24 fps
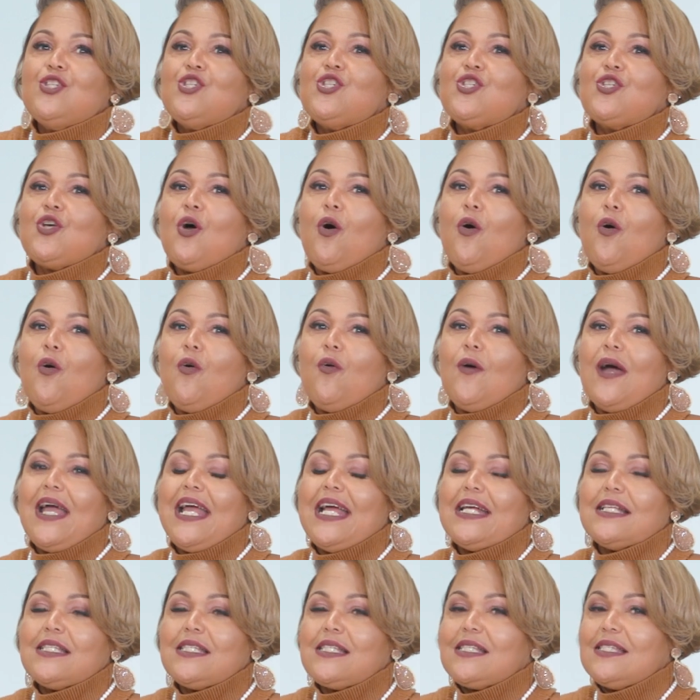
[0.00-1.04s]
so
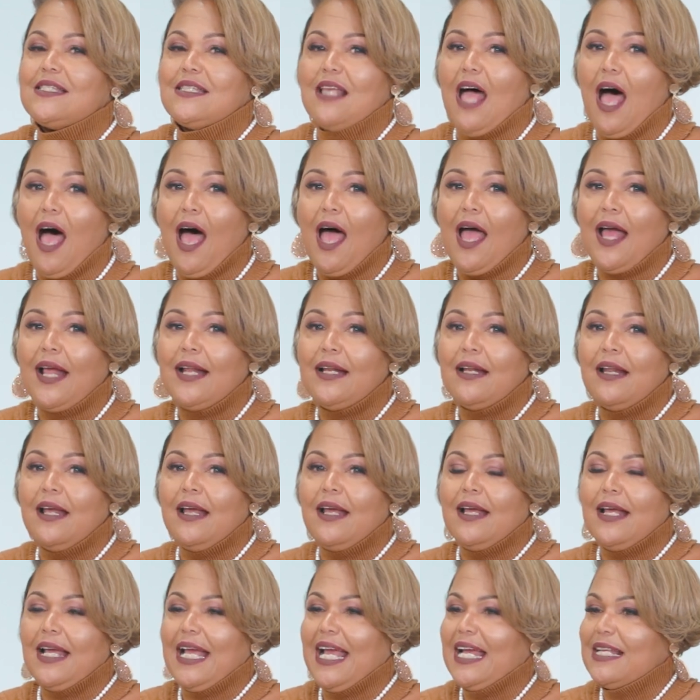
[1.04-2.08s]
it's not
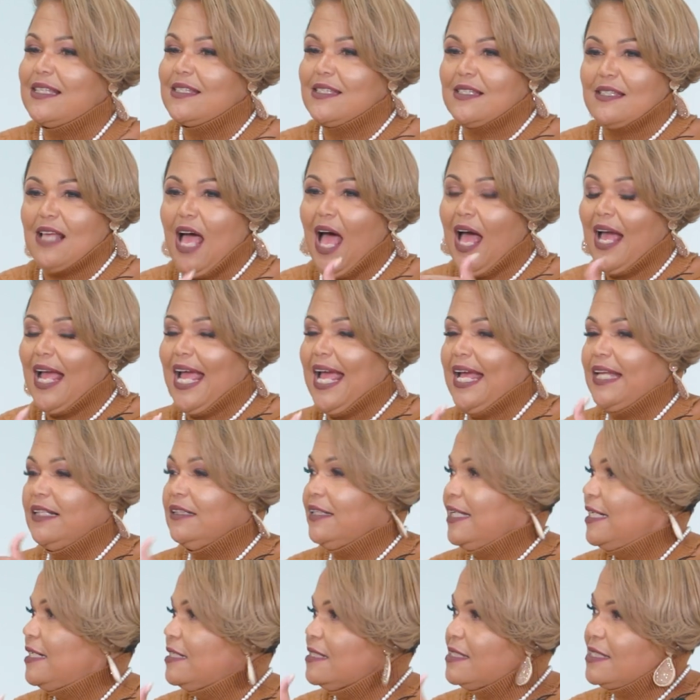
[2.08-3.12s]
a
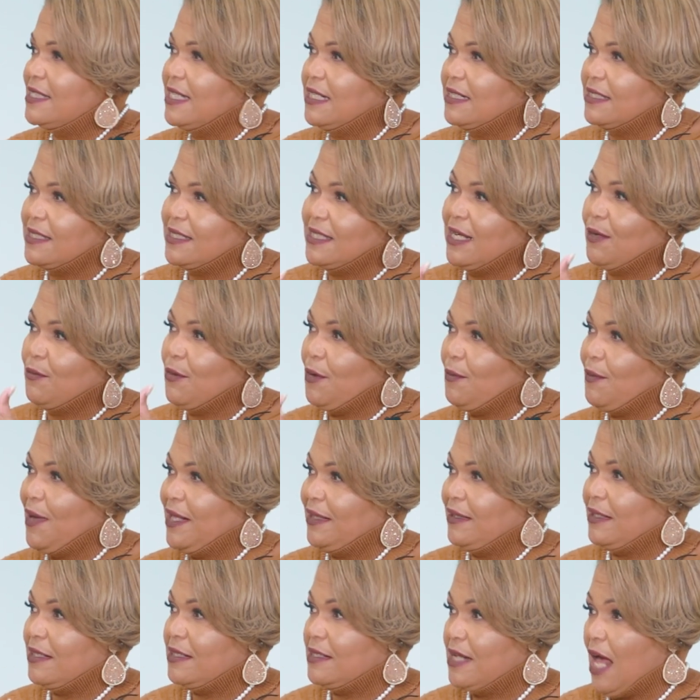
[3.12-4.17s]
Lean Six Sigma
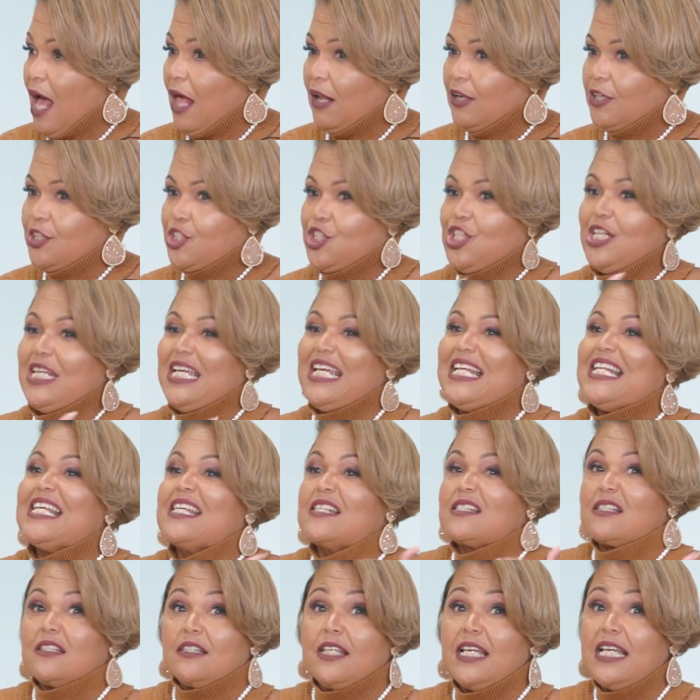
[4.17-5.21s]
methodology. It
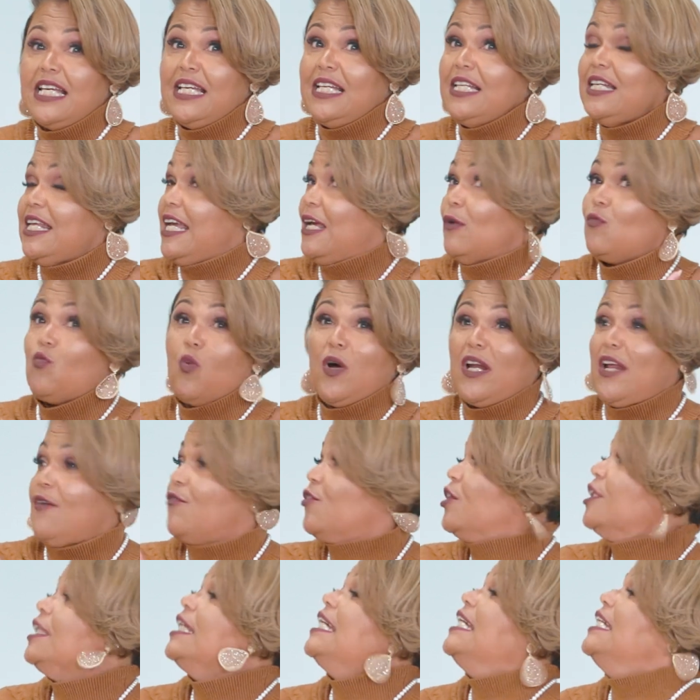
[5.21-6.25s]
is lean in whatever
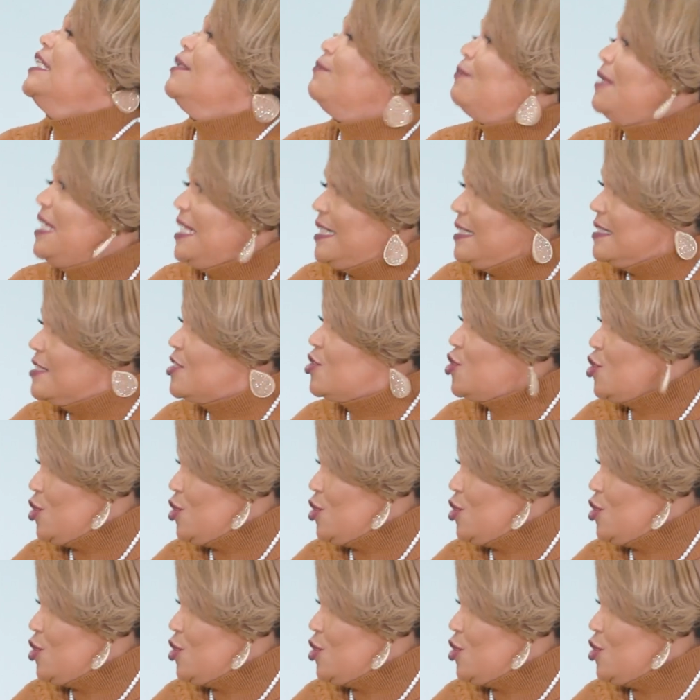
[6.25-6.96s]
lean means to